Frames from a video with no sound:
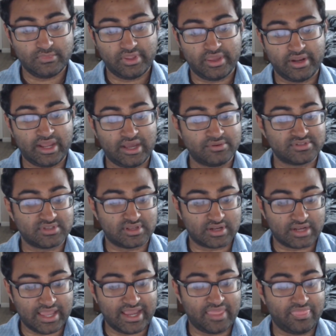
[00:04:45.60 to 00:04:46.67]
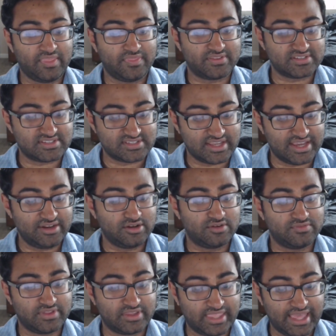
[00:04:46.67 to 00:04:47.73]
And I was glad that the sight of
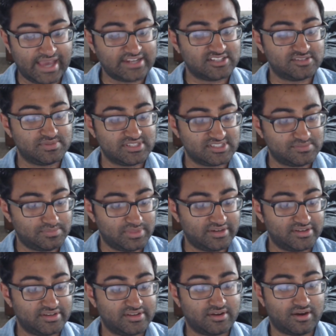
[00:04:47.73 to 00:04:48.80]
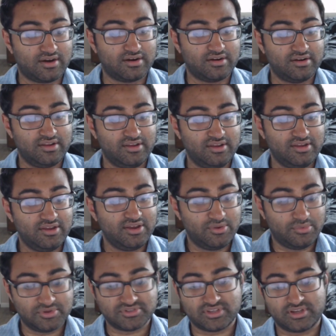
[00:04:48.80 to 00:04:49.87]
the Gatsby splendid car
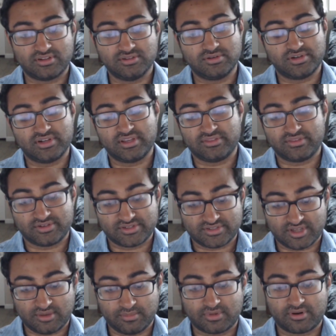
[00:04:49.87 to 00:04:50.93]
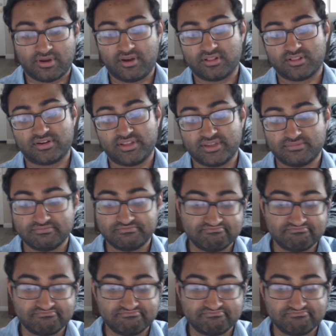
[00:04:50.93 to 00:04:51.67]
was included in their somber holiday.